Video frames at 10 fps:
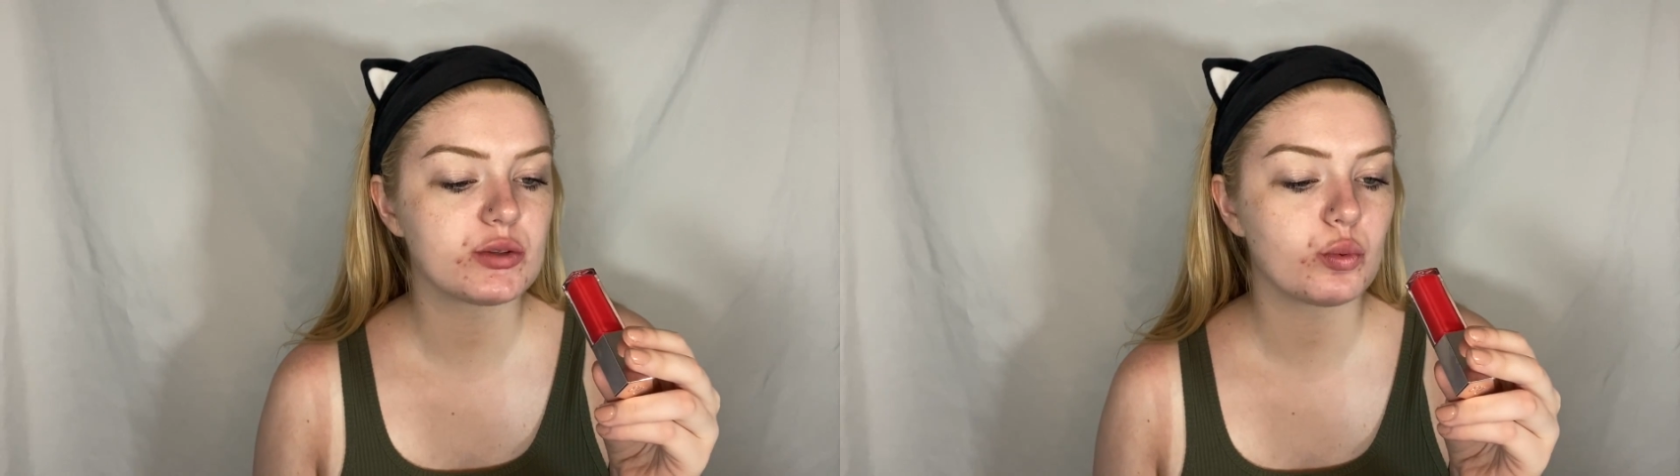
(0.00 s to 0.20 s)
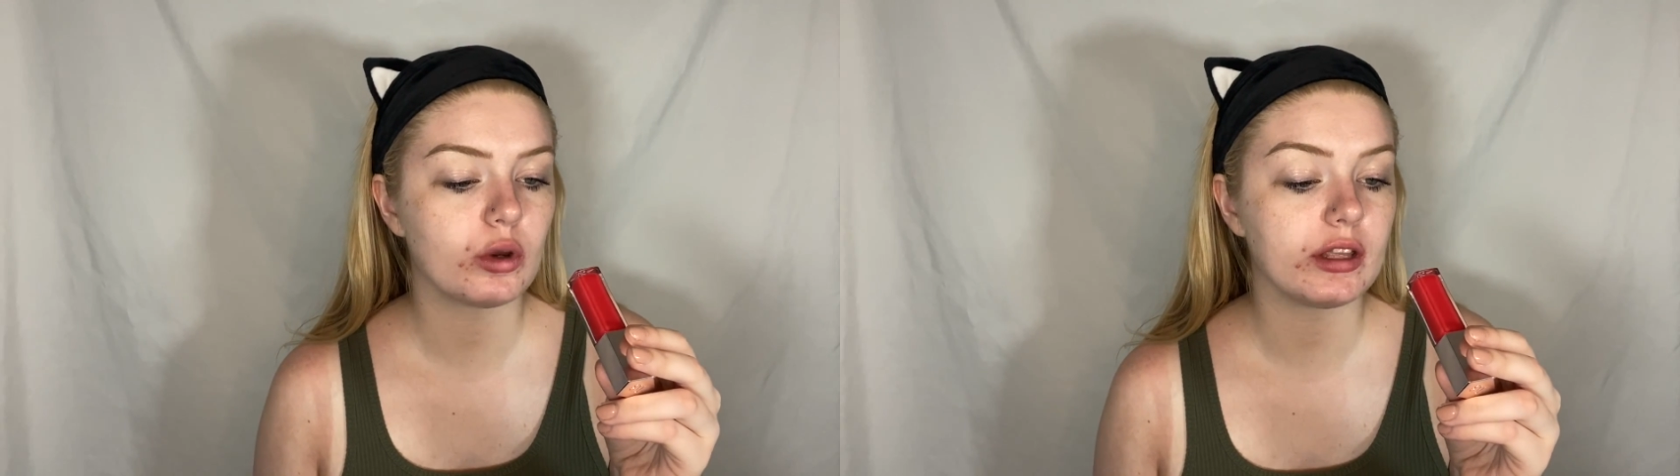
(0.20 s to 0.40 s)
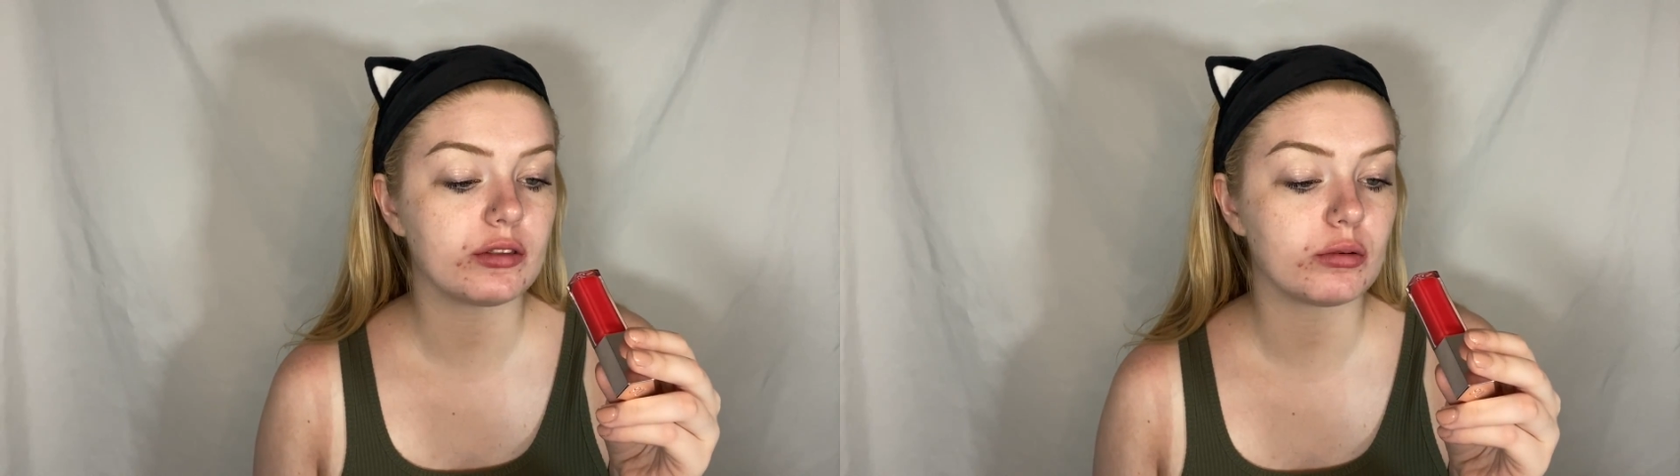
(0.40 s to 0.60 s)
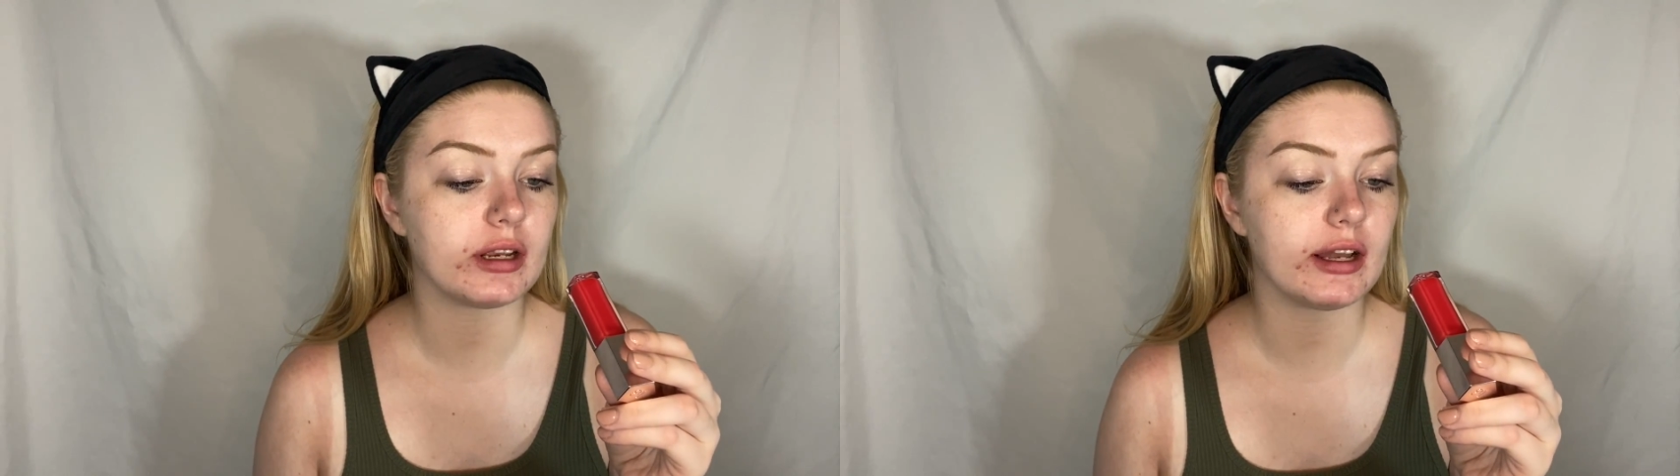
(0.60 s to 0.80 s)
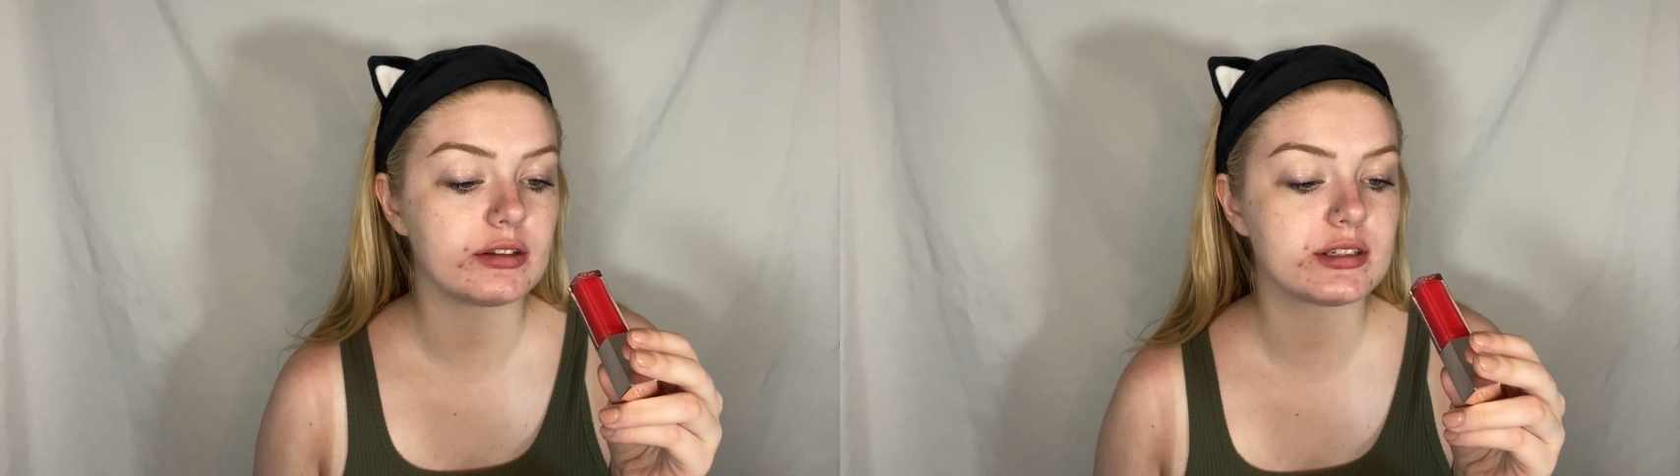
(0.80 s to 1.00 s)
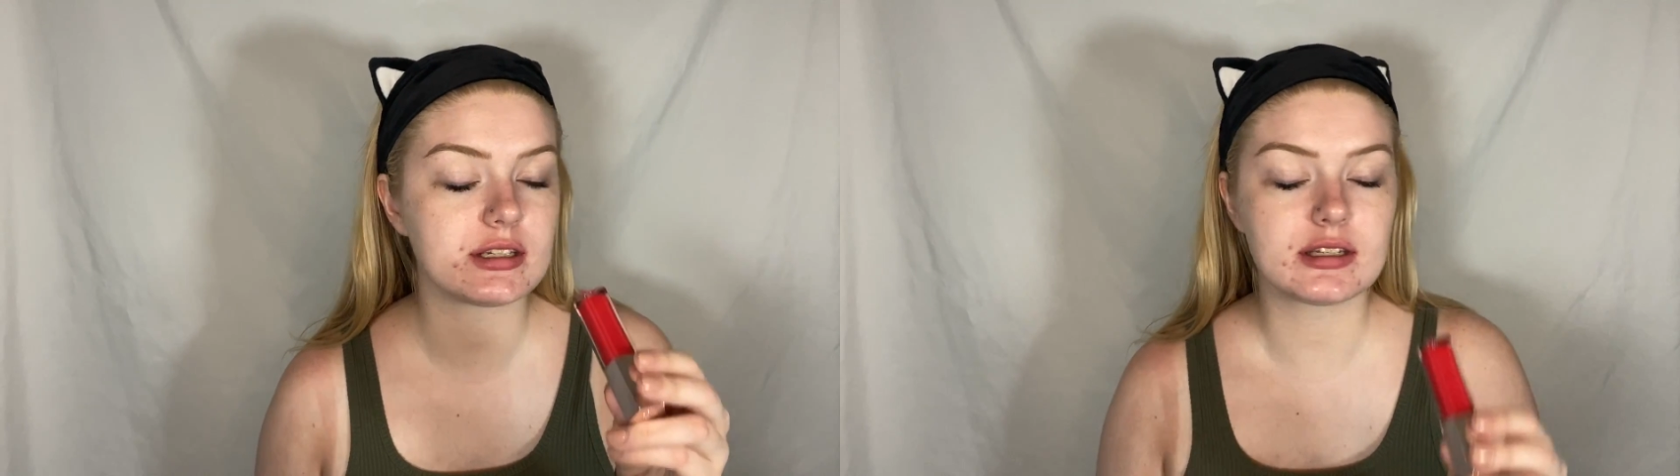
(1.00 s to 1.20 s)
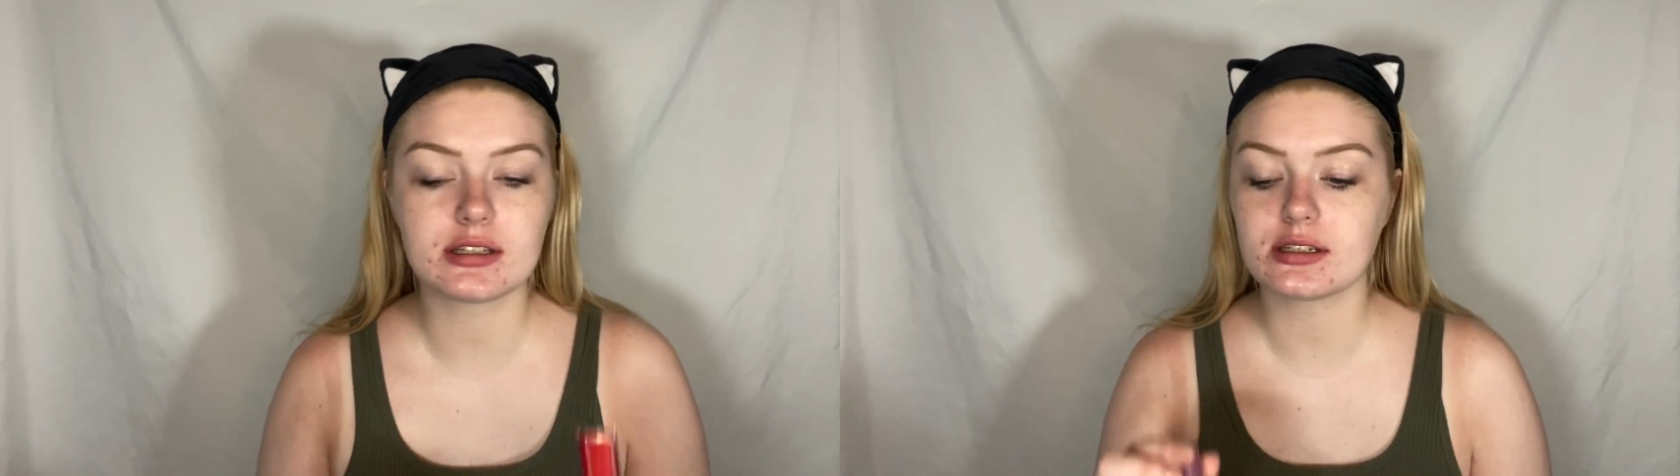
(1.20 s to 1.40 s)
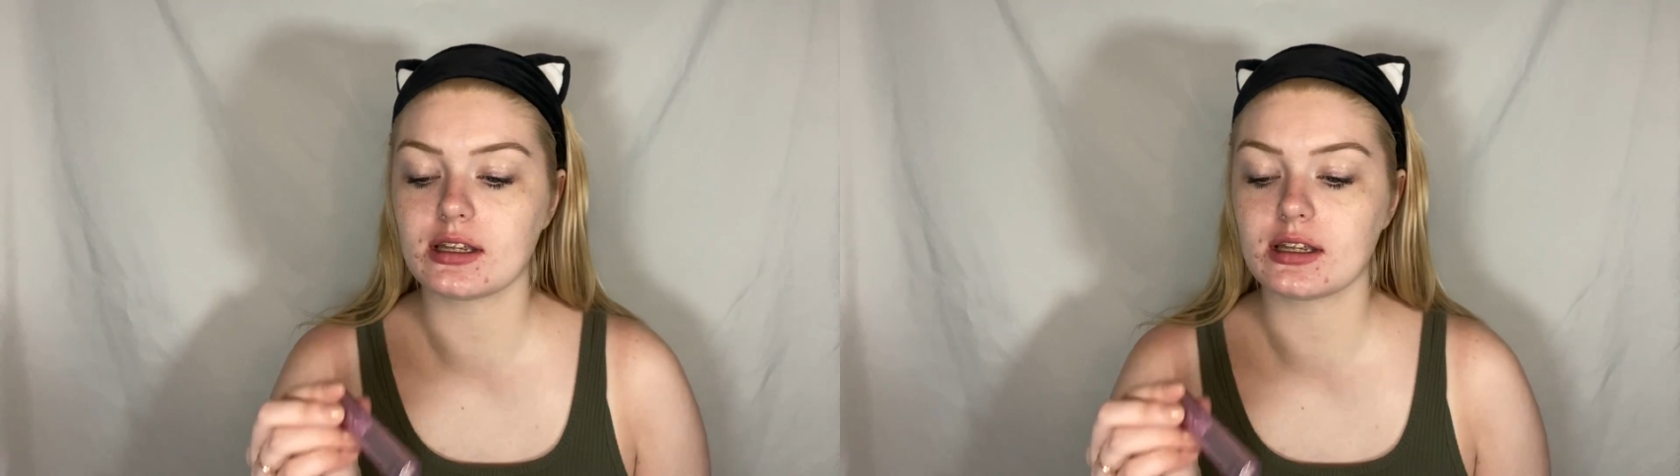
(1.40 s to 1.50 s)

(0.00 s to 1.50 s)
0.3 ounces